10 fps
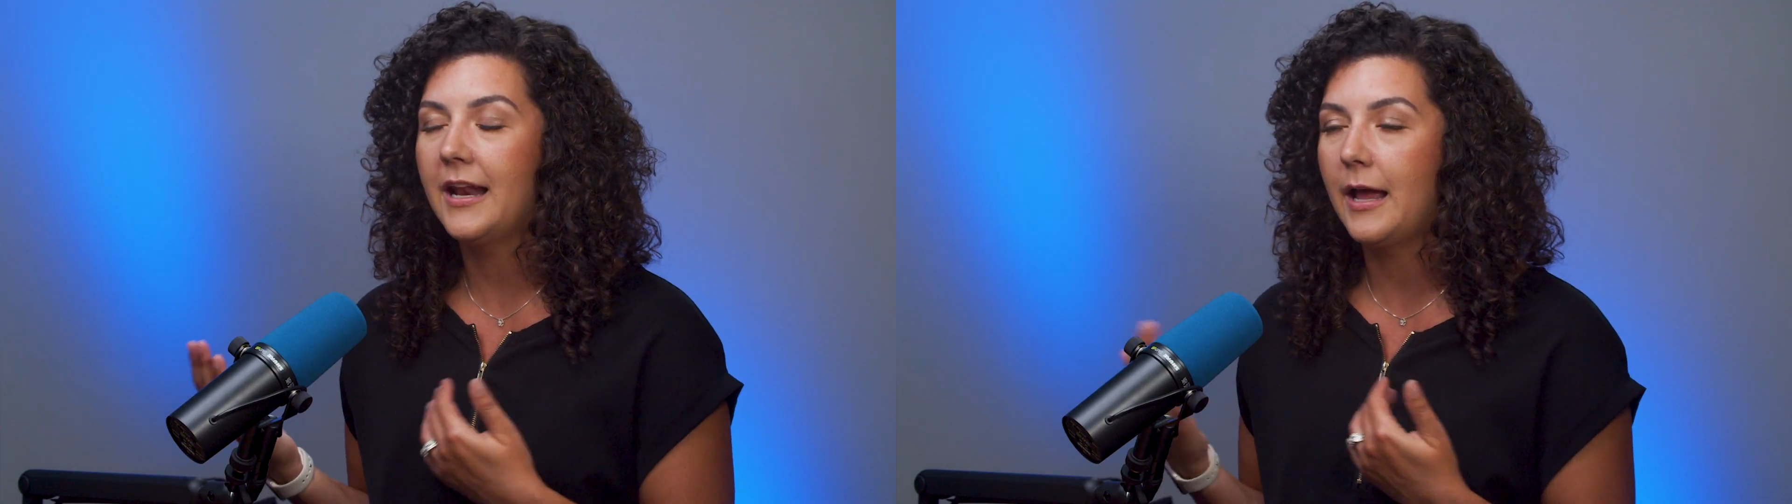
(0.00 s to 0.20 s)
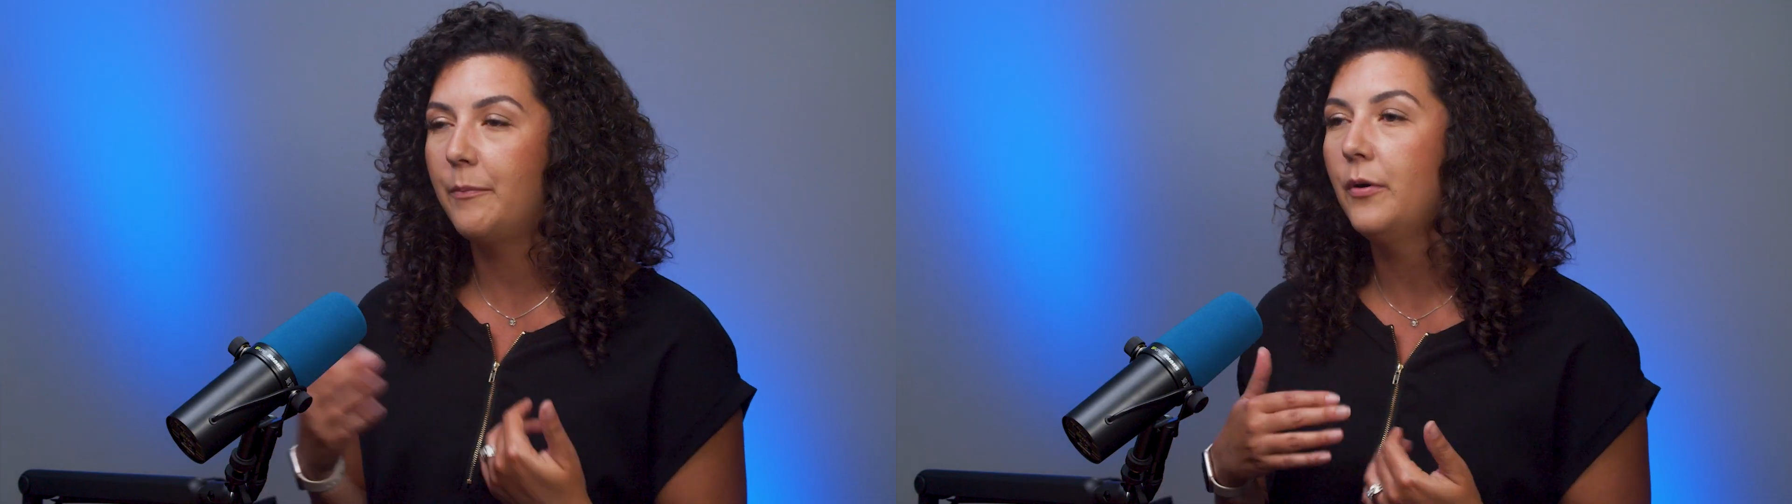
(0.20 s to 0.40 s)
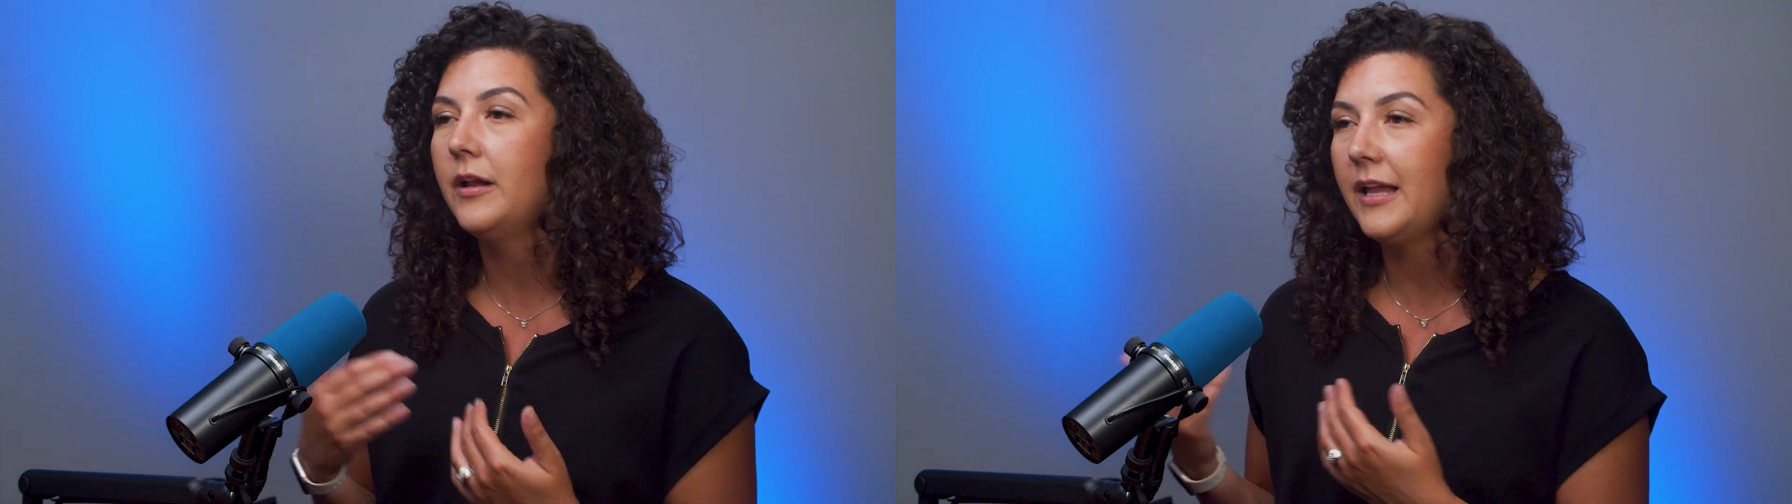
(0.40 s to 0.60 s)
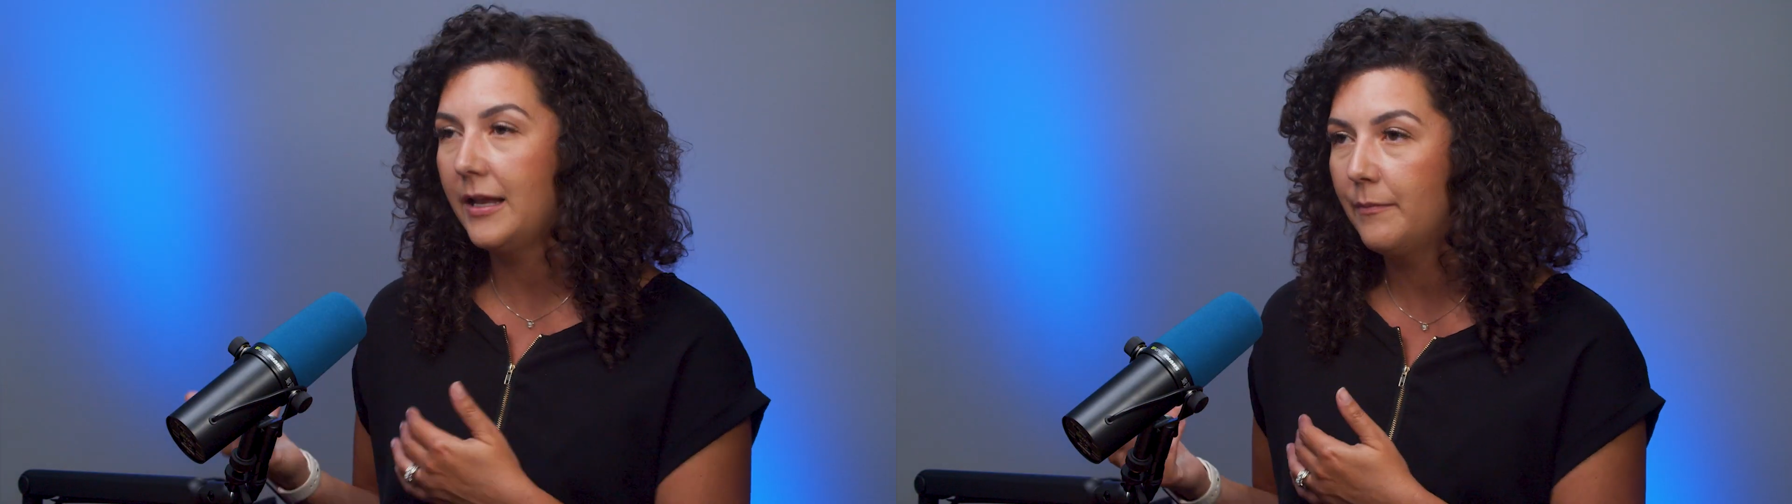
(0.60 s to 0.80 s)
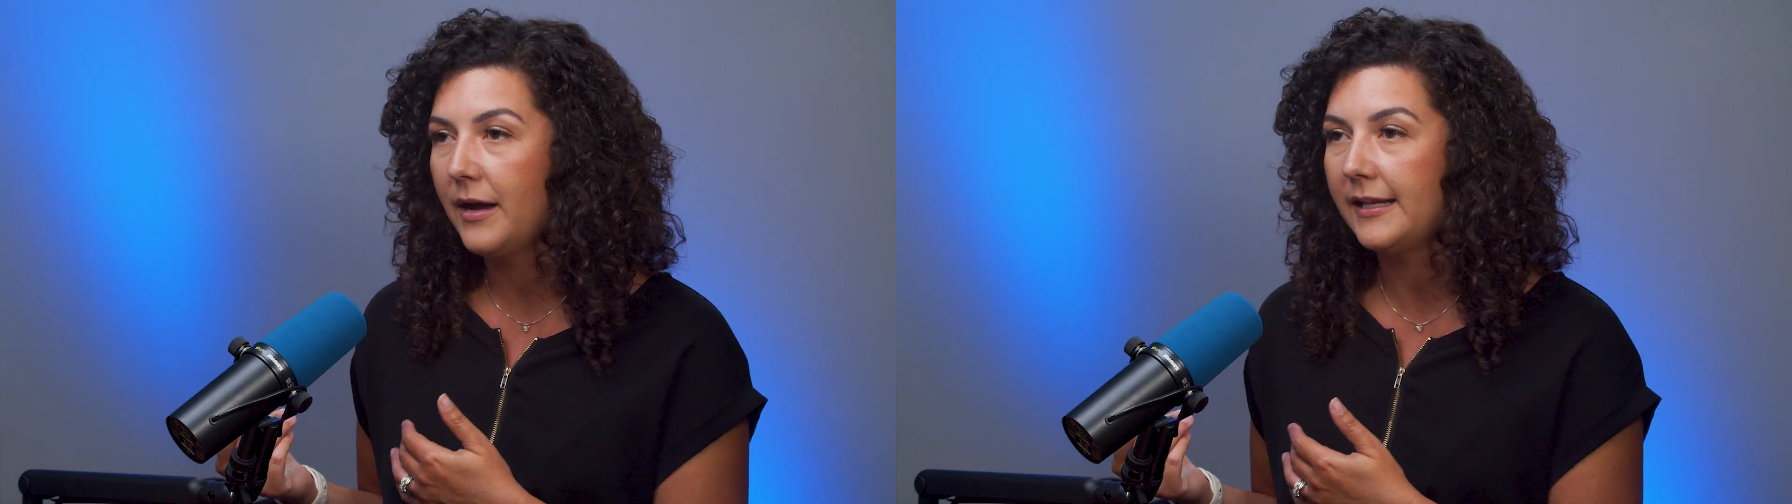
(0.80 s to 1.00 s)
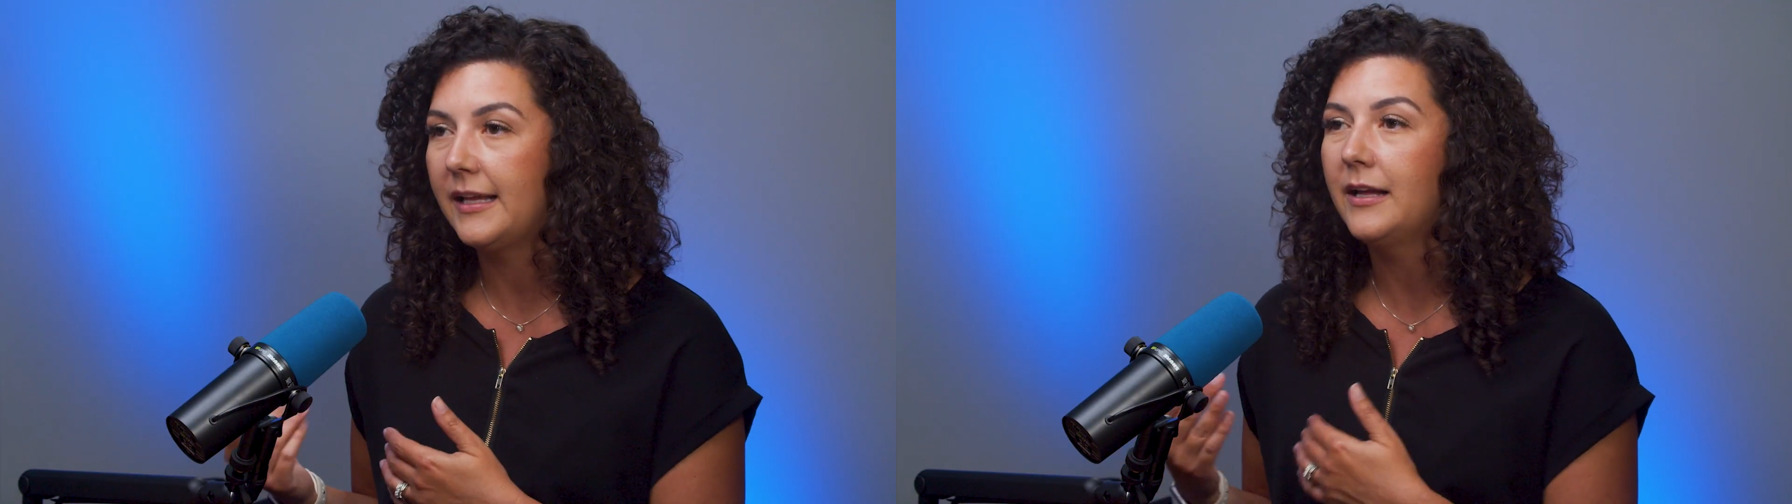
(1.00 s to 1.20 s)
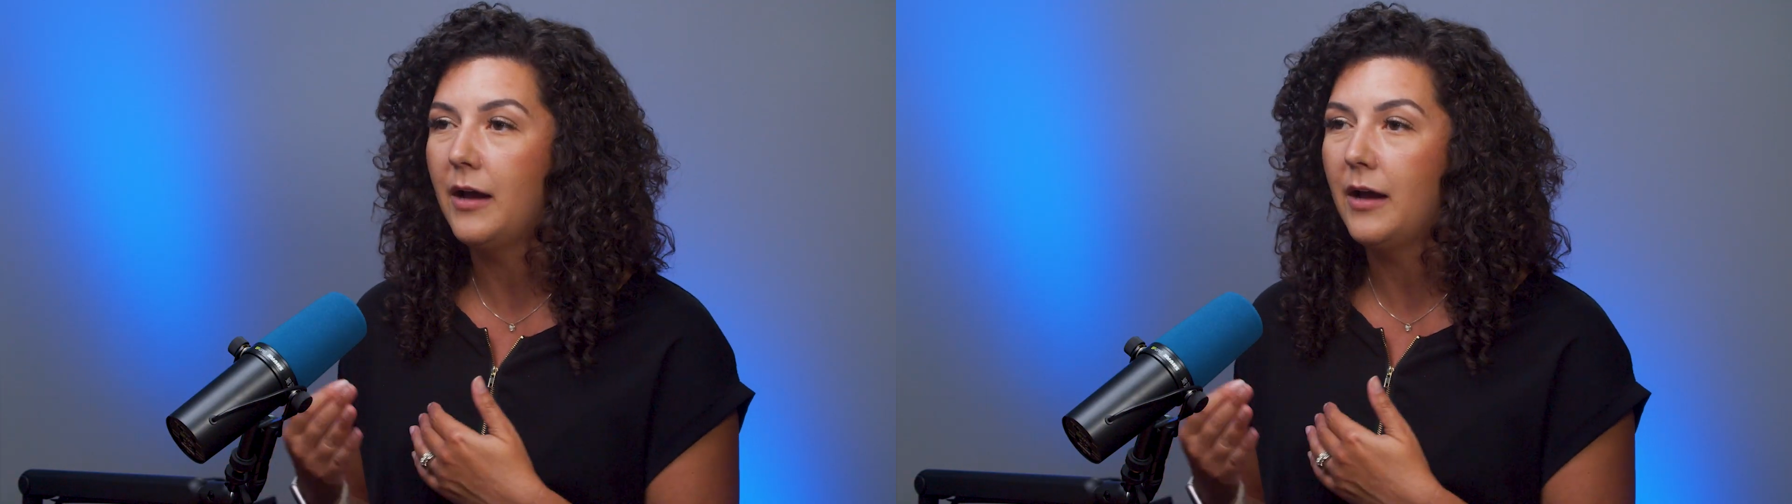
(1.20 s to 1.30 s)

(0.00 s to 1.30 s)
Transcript: I put in money?